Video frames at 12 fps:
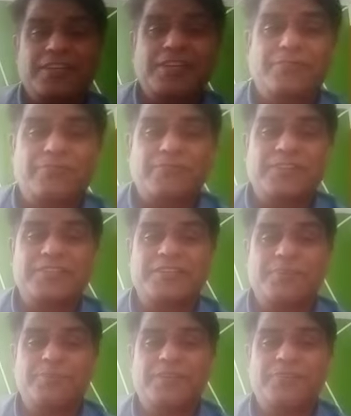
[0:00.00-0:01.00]
if will
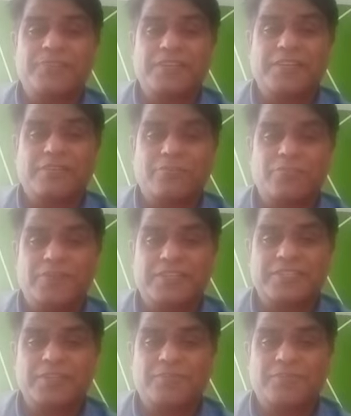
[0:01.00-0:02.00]
submit fake
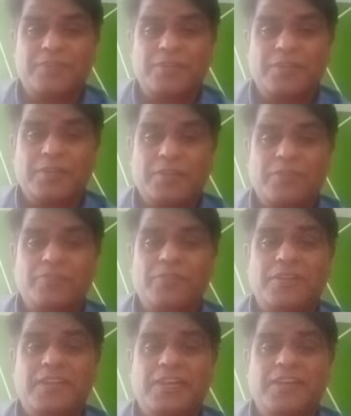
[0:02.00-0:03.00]
documents,
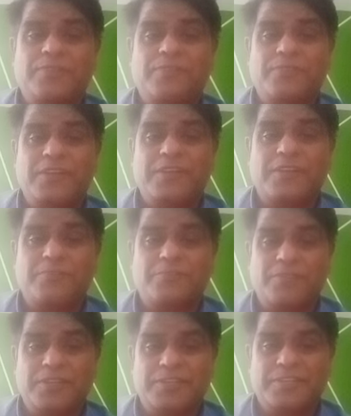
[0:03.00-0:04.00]
will hire fake
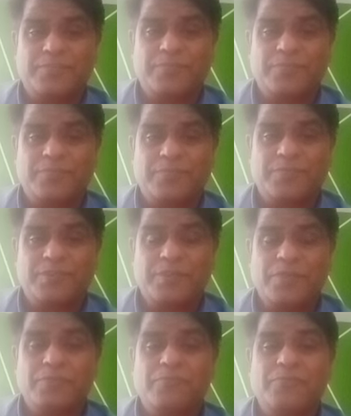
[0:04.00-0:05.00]
companies,
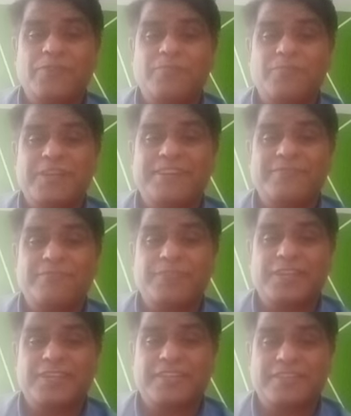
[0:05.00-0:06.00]
will pay
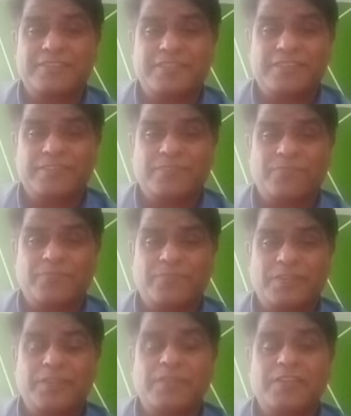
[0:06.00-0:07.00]
fake taxes,
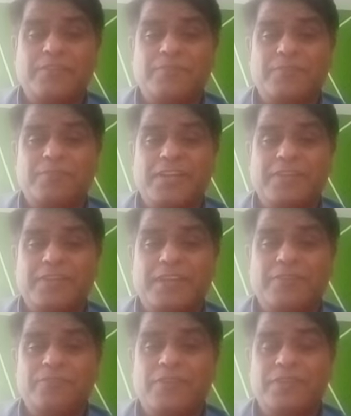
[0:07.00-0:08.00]
if the
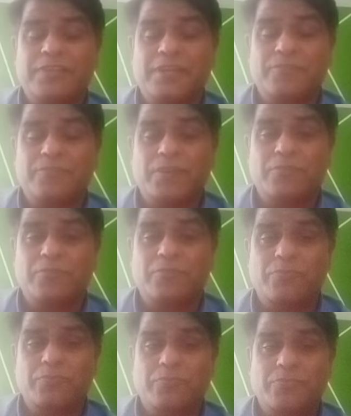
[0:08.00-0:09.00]
migrant will not follow
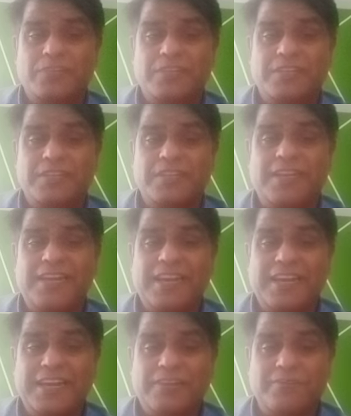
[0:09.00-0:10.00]
rules
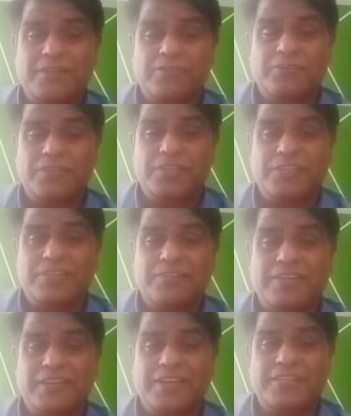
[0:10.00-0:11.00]
and regulation,
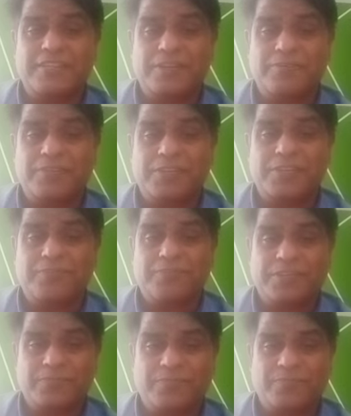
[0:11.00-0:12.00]
laws of the
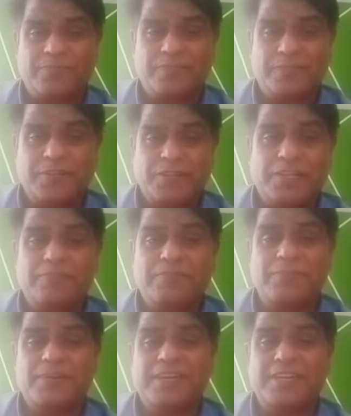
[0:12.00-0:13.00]
country, if
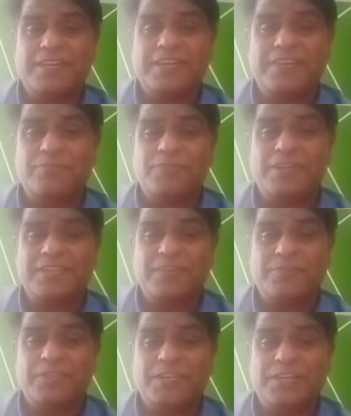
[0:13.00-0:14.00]
the migrant will
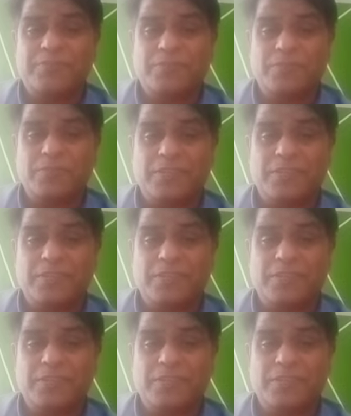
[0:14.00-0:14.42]
deviate from the